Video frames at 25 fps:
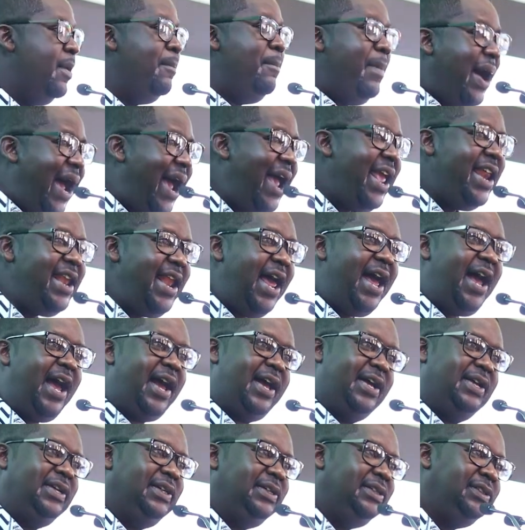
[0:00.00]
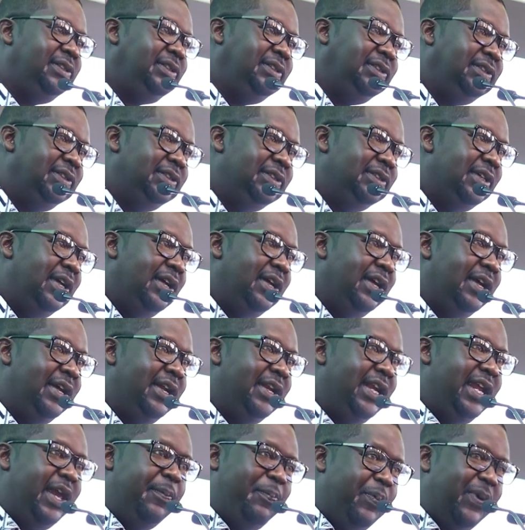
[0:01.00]
Maina!
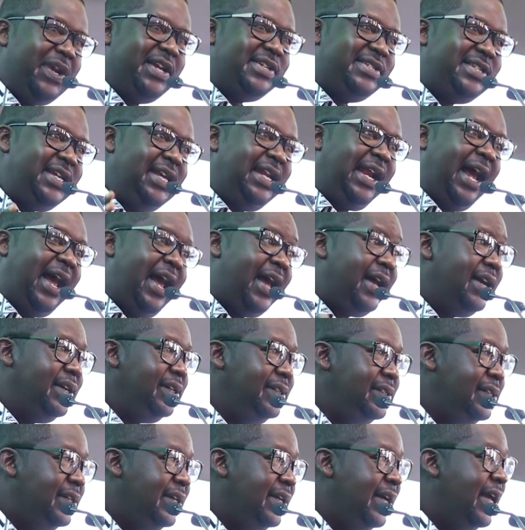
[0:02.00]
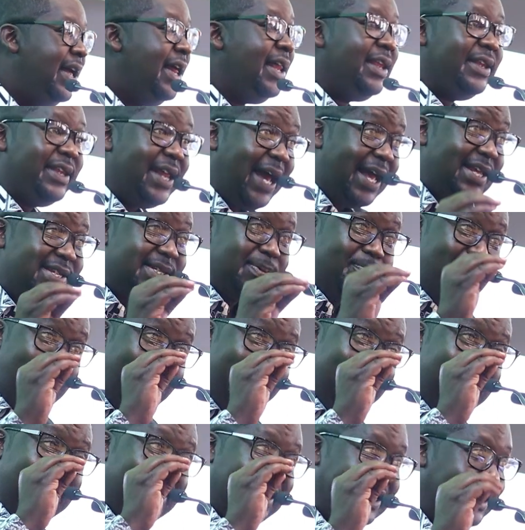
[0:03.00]
Ni Priscilla! That's
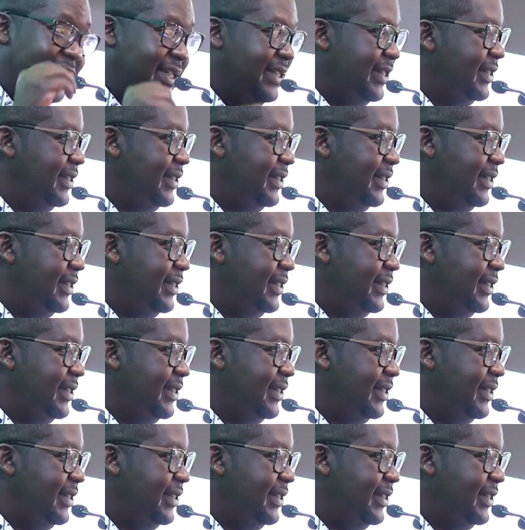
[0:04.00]
money.